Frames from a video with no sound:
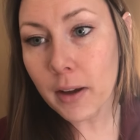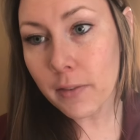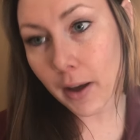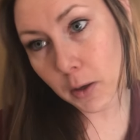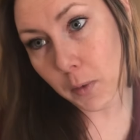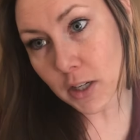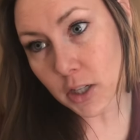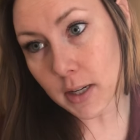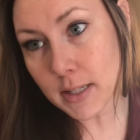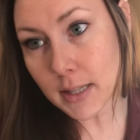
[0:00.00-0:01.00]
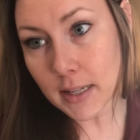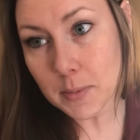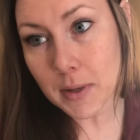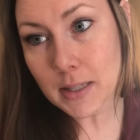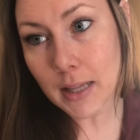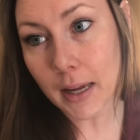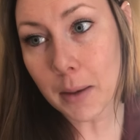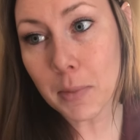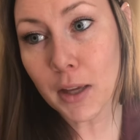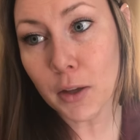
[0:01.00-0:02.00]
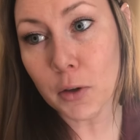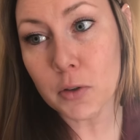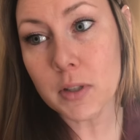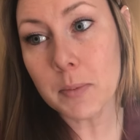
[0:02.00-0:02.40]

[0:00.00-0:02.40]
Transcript: evaluation assessments that can be used